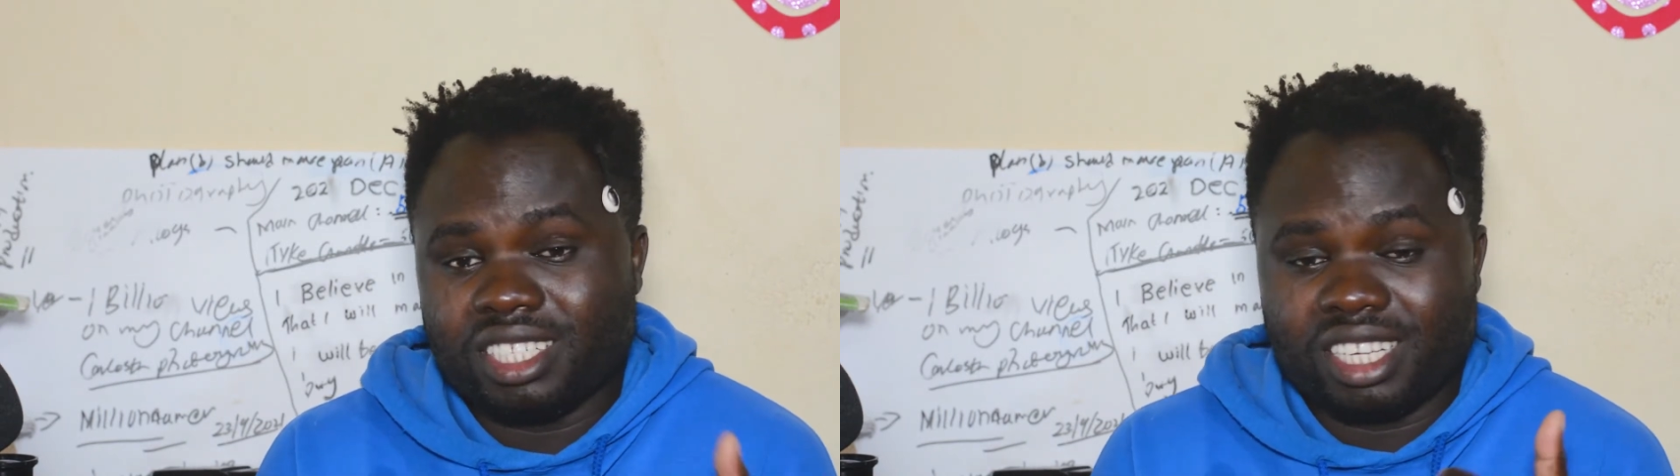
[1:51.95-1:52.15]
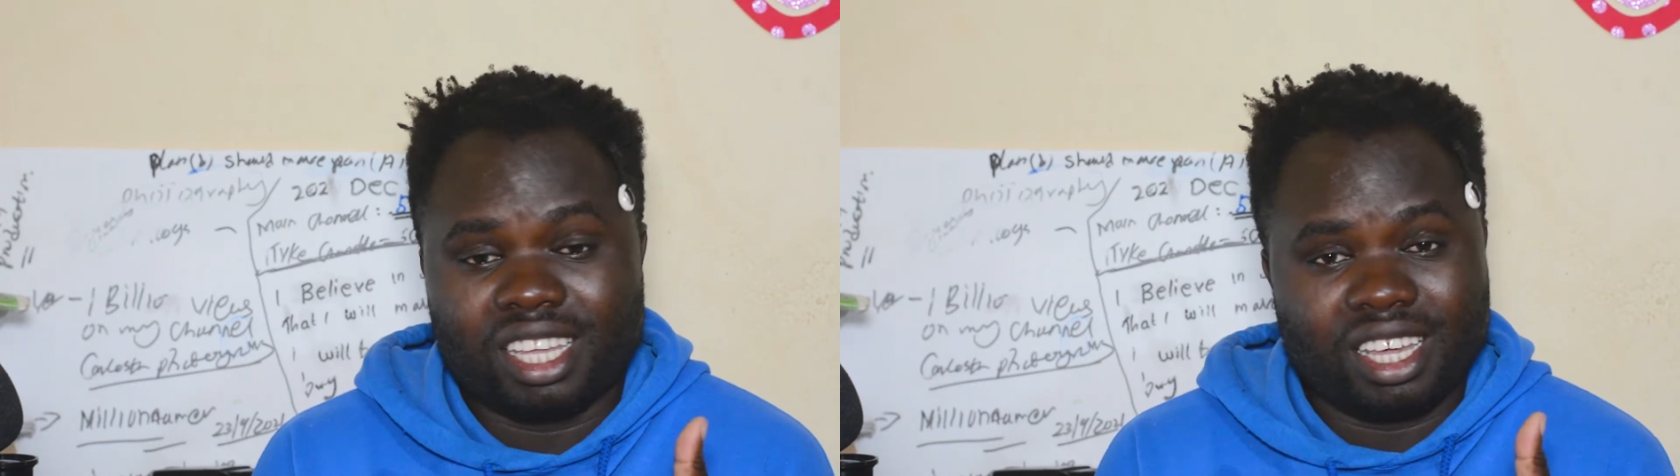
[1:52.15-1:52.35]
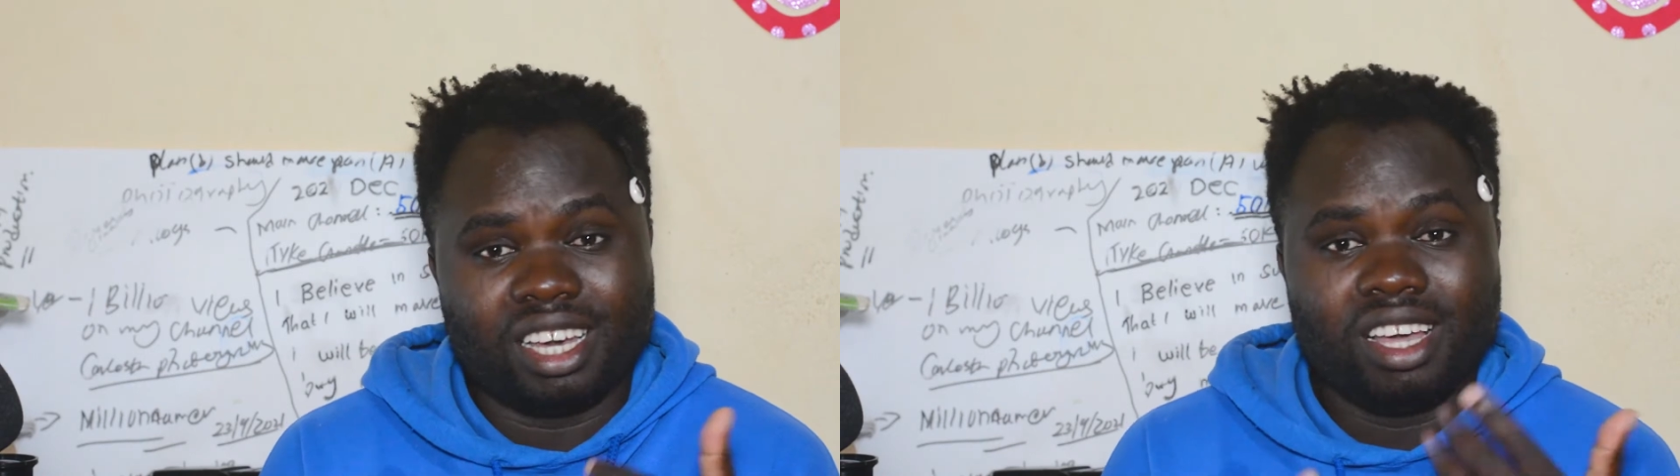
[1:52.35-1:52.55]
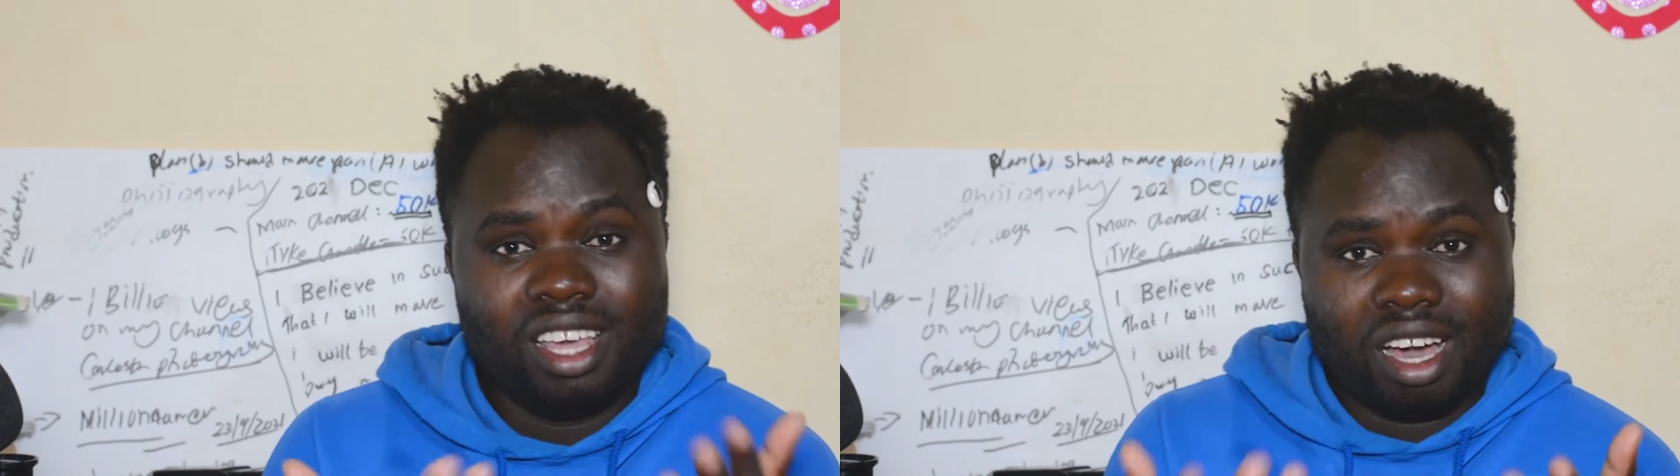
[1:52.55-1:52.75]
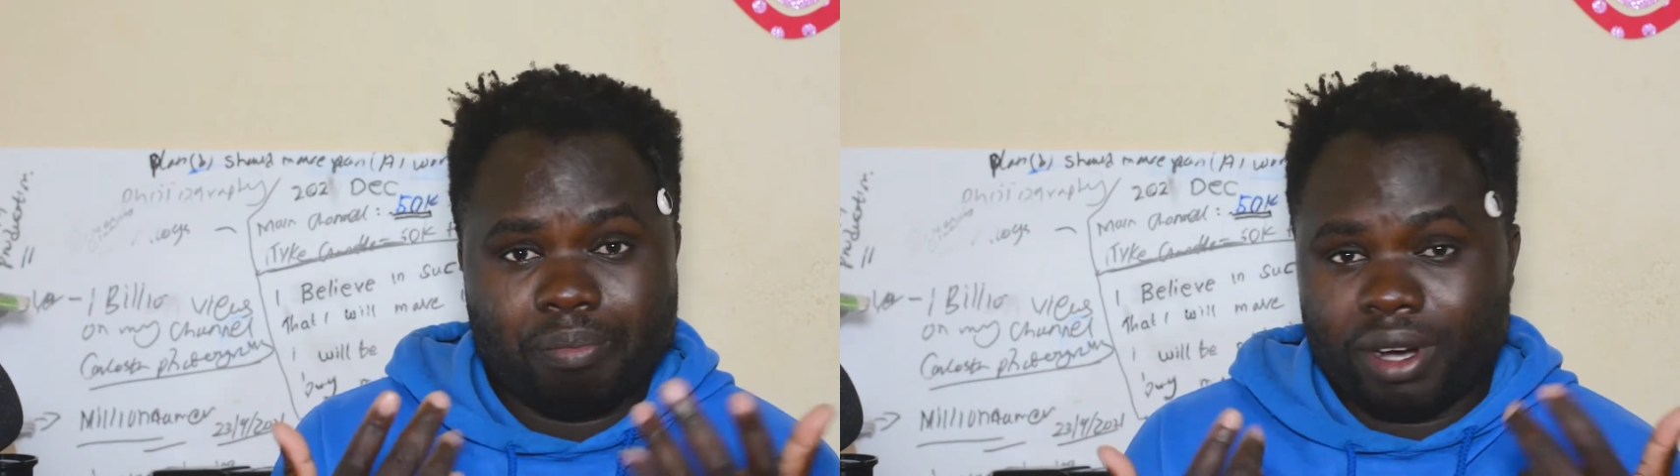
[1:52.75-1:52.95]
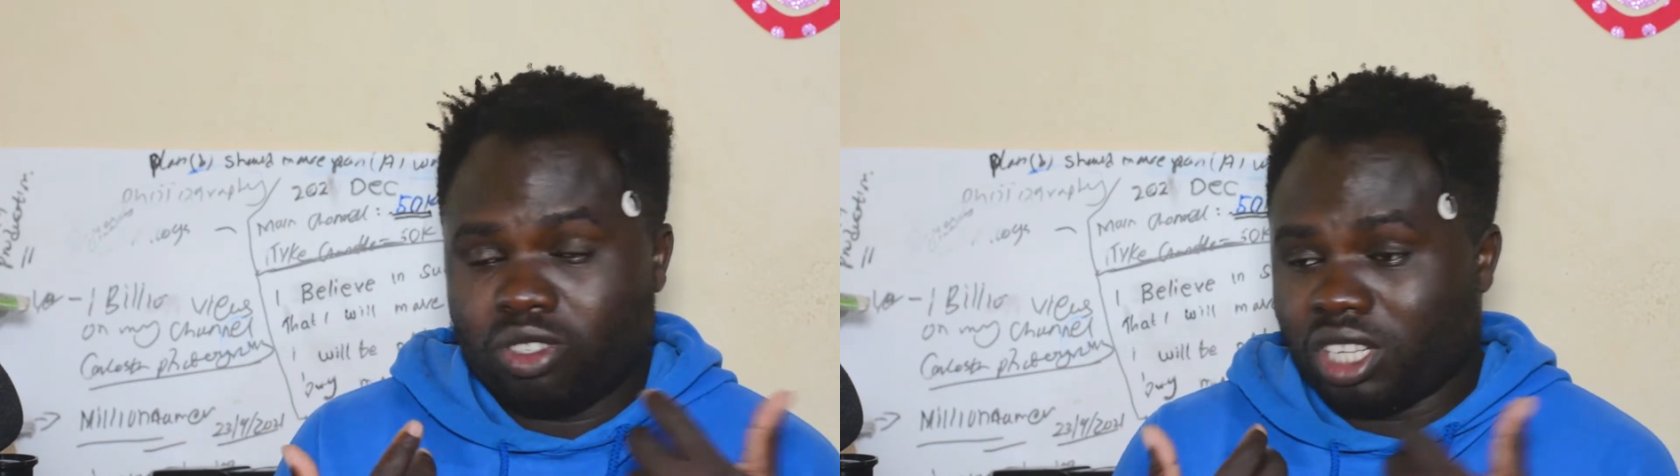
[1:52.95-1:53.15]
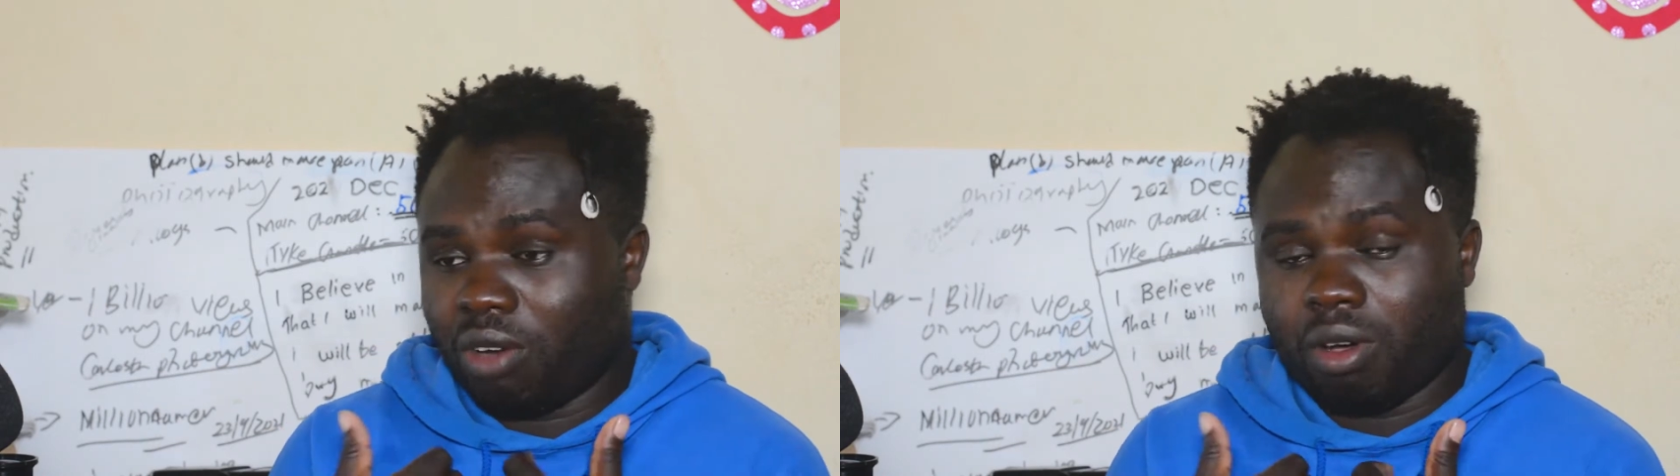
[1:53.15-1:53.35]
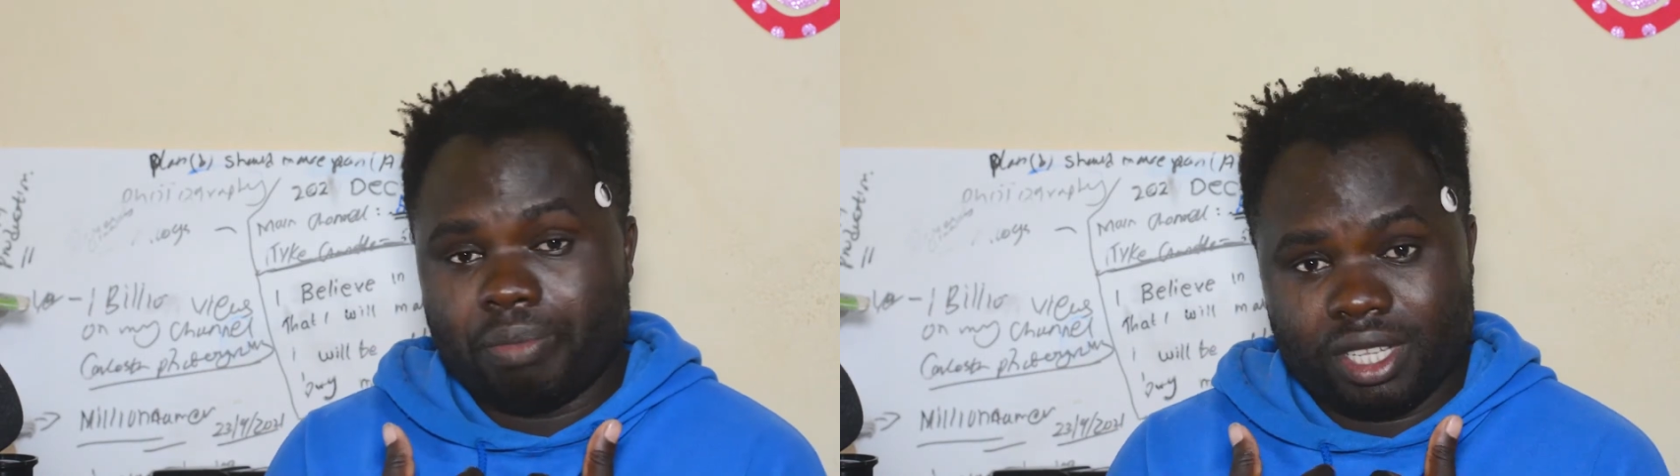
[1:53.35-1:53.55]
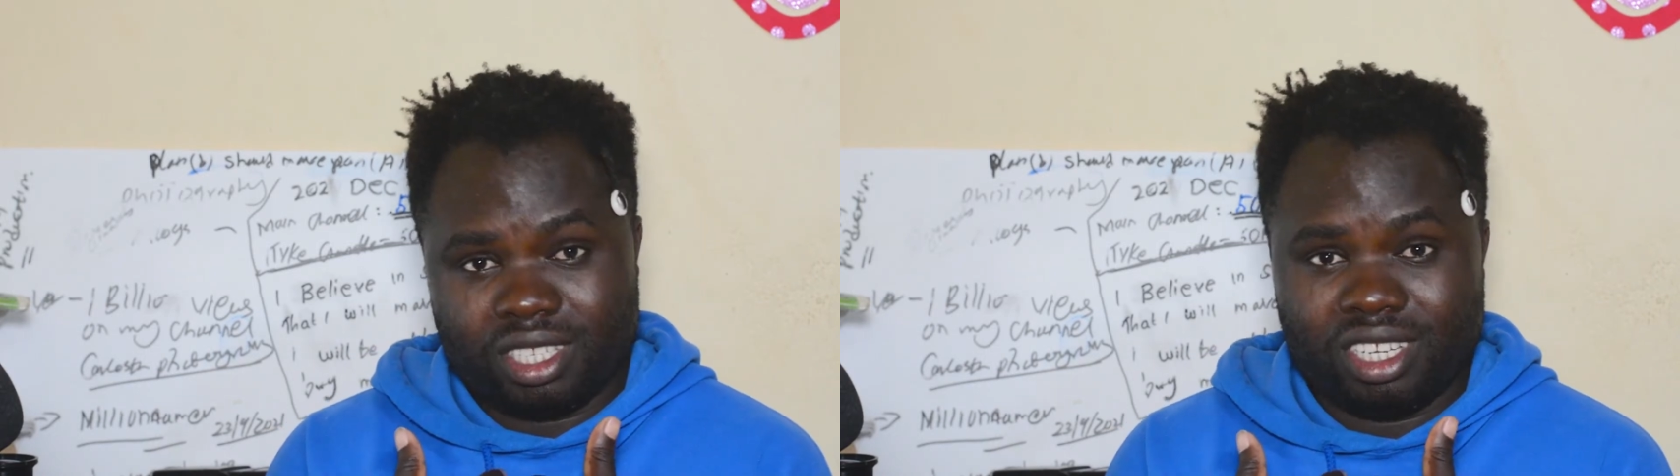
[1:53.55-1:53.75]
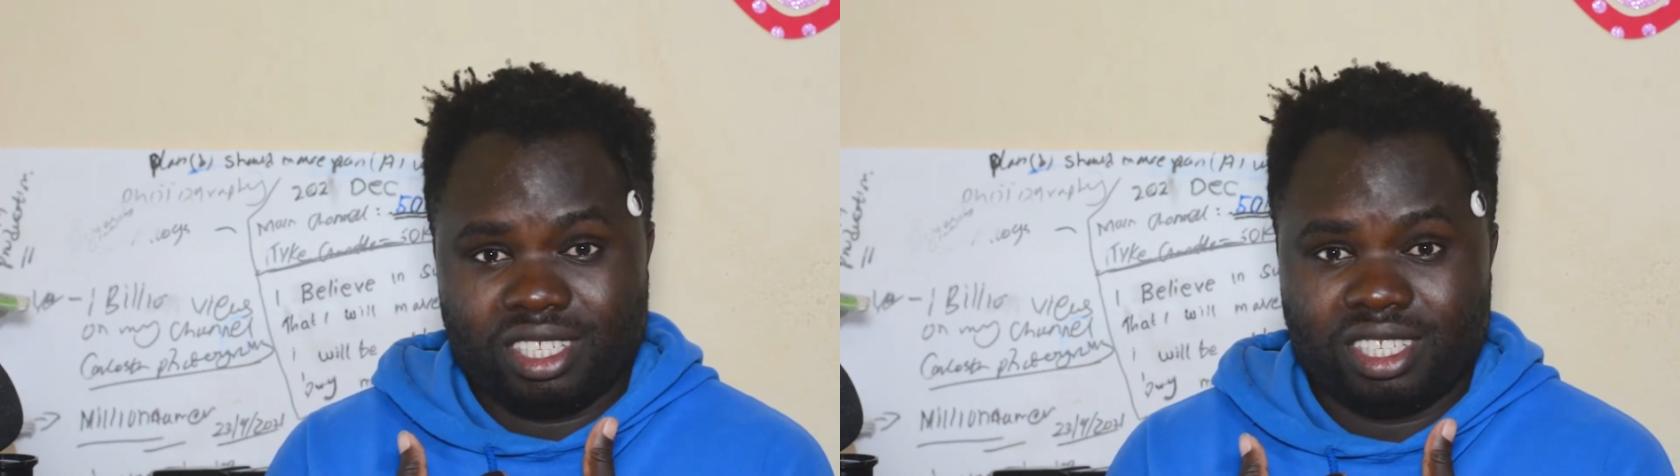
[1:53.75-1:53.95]
he doesn't care about our
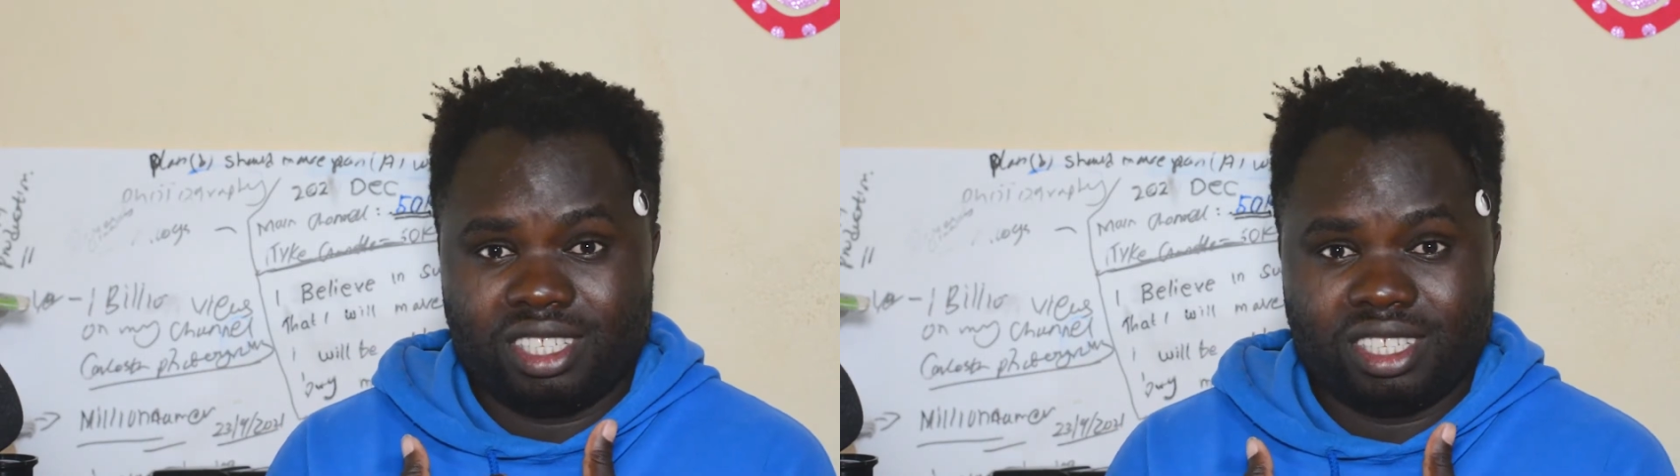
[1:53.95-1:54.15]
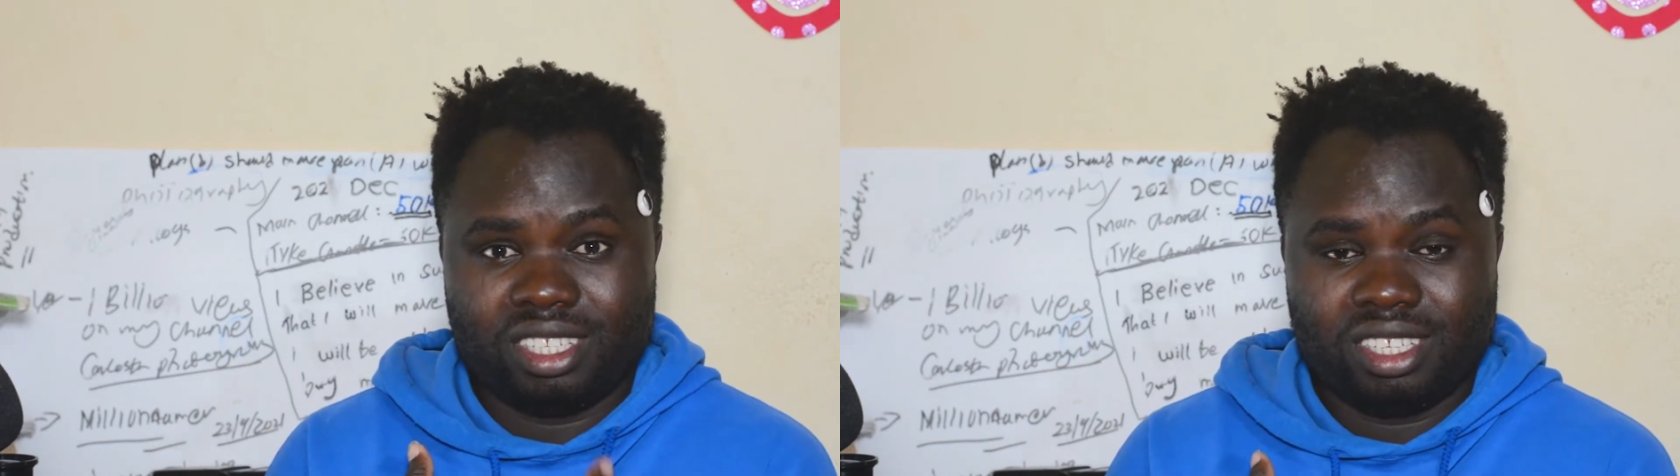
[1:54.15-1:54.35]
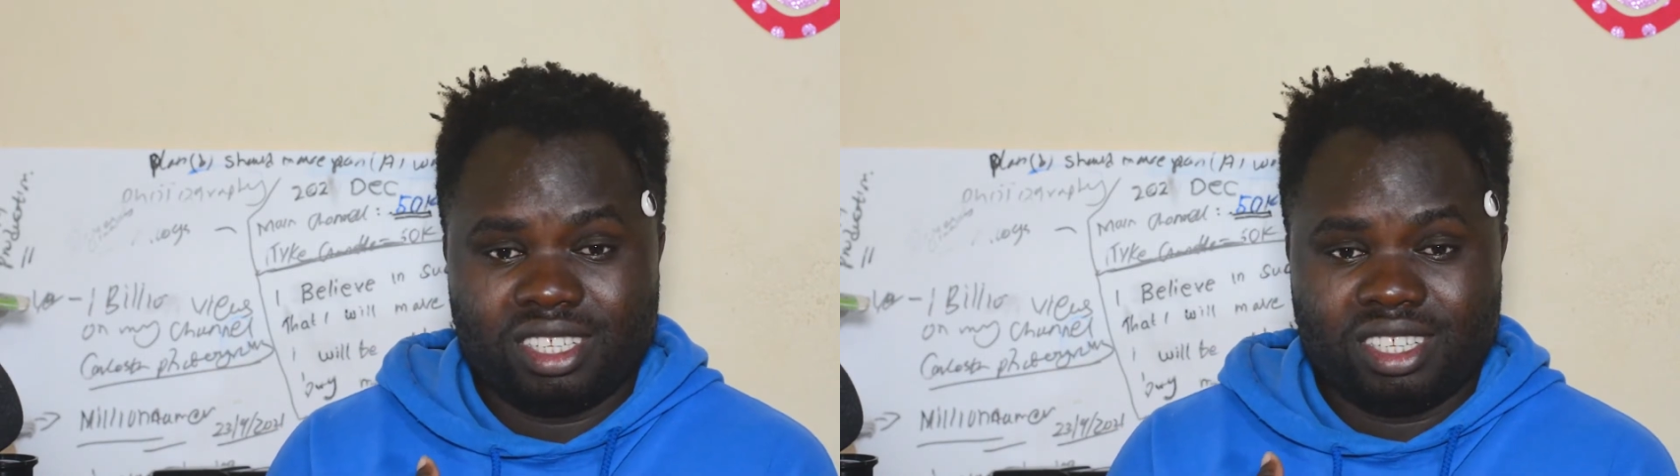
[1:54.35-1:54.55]
businesses.